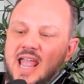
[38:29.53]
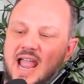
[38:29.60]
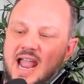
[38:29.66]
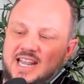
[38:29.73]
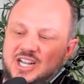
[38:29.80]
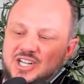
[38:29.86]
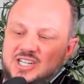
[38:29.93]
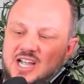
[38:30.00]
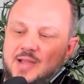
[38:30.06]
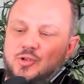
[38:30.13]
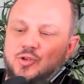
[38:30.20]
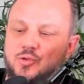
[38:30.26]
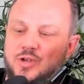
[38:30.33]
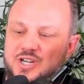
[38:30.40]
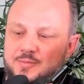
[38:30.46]
And each time
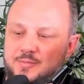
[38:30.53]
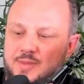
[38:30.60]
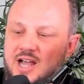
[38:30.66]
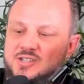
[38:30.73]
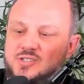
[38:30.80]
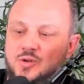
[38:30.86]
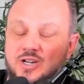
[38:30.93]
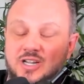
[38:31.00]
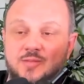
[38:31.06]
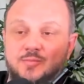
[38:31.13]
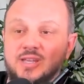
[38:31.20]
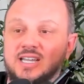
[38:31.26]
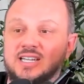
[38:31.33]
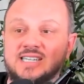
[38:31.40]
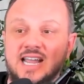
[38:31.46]
you reach a milestone, it can
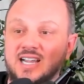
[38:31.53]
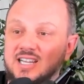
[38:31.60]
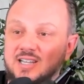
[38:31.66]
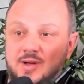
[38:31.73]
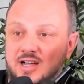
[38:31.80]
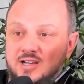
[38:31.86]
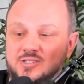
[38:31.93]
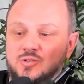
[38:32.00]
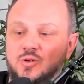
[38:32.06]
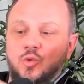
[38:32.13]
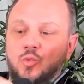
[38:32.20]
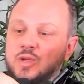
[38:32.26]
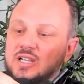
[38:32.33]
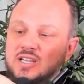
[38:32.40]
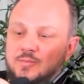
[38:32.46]
be a daily milestone, a
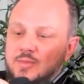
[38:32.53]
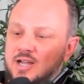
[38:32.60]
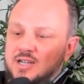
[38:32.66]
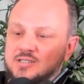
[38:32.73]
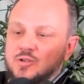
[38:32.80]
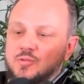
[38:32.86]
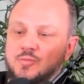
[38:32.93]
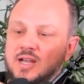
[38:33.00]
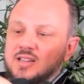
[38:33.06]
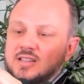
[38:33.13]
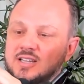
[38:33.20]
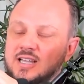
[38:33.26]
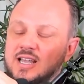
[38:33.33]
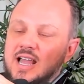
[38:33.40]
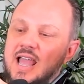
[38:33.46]
weekly milestone,
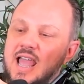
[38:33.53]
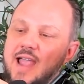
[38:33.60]
monthly.